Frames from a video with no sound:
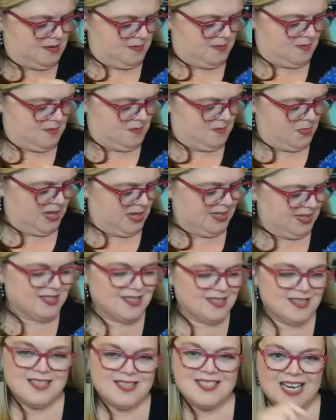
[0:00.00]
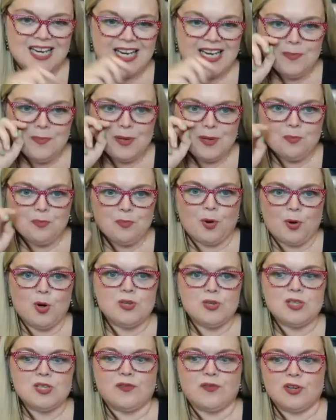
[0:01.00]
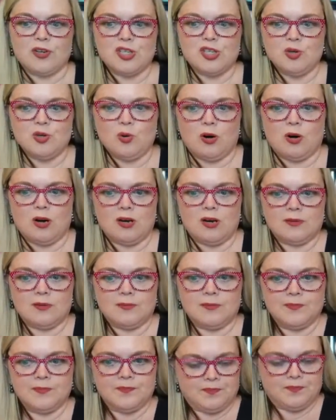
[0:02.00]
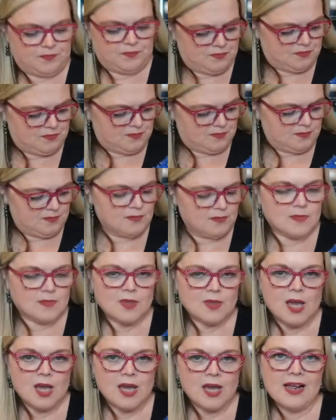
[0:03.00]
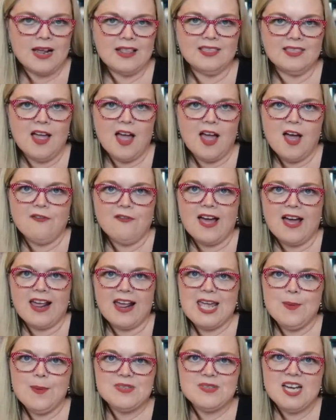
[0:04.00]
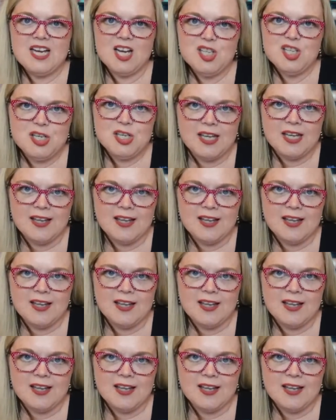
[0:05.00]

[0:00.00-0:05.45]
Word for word: but it's a statement brooch for sure. And I love, I keep touching it.